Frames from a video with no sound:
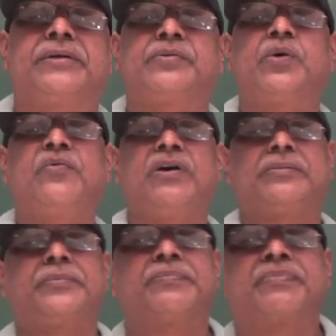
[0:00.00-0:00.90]
So
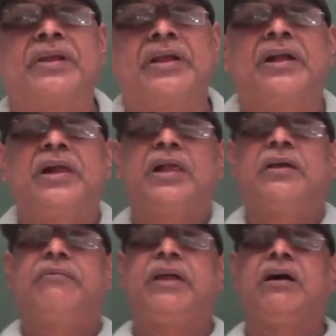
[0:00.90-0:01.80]

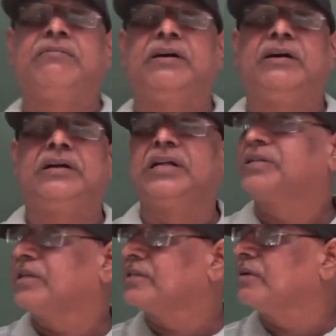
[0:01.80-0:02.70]
far we have
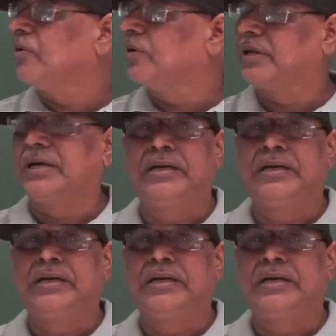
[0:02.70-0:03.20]
discussed about